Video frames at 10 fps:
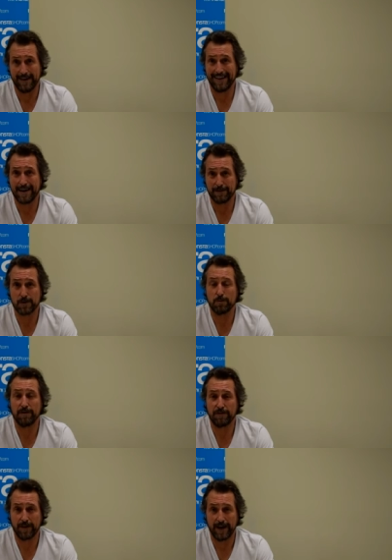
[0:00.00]
and after
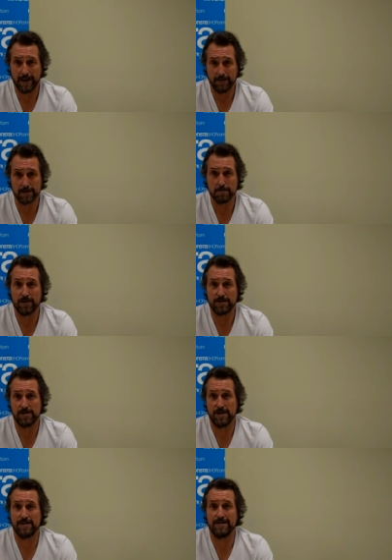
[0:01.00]
24 hours my
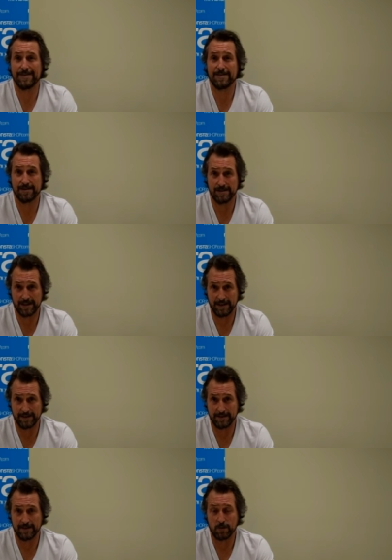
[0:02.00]
suggestion is to seal it.